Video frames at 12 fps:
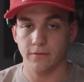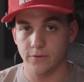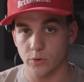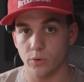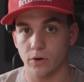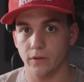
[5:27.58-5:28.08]
the
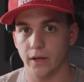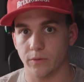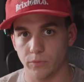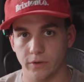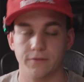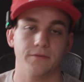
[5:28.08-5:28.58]
viewer
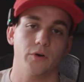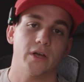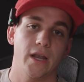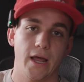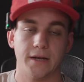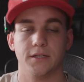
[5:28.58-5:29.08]
like really feel
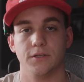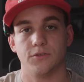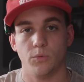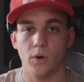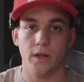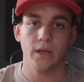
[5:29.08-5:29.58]
connected
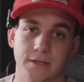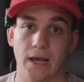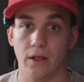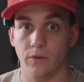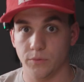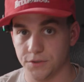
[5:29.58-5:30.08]
to what
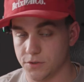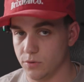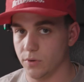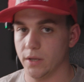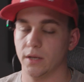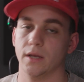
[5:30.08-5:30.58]
talent was
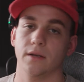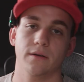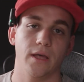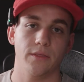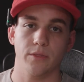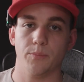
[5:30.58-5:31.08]

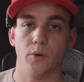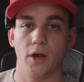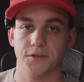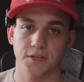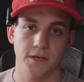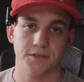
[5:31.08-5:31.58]
doing and the
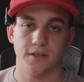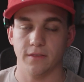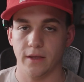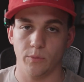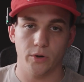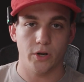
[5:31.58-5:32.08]
process
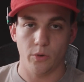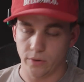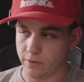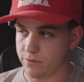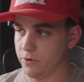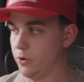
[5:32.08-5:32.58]
that they were
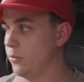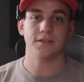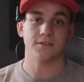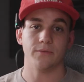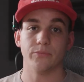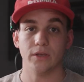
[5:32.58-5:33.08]
going through.
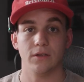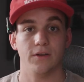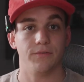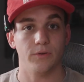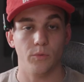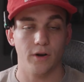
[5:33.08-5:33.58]
It's something you
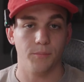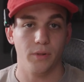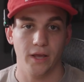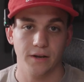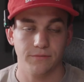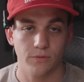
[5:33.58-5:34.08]
definitely want to
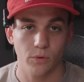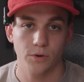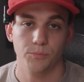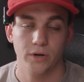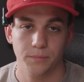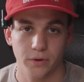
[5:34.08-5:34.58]
plan for
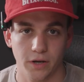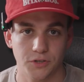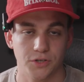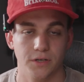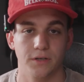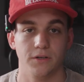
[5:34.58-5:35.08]
in
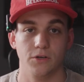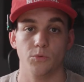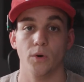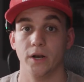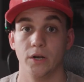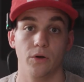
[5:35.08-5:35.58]
pre-production.
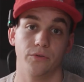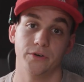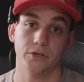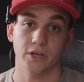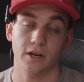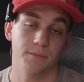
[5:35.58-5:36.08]
You want to know that
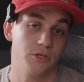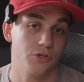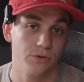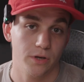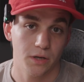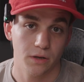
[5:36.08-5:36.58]
you're going to be
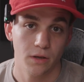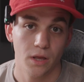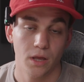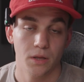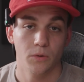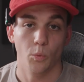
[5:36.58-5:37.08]
shooting
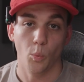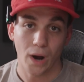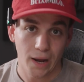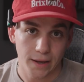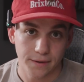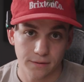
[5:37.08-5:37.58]

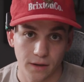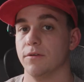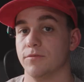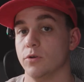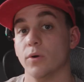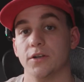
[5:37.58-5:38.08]
wide.
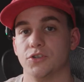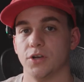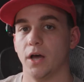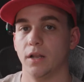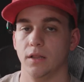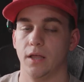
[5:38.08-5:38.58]
If you had
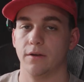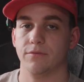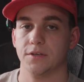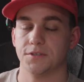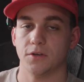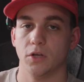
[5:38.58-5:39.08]
shot a lot of
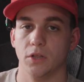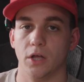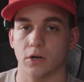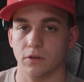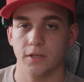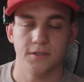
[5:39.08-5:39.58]
this on
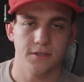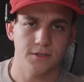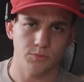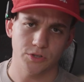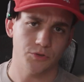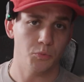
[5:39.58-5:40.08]
longer
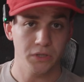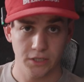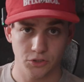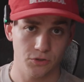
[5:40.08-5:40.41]
lenses, which we did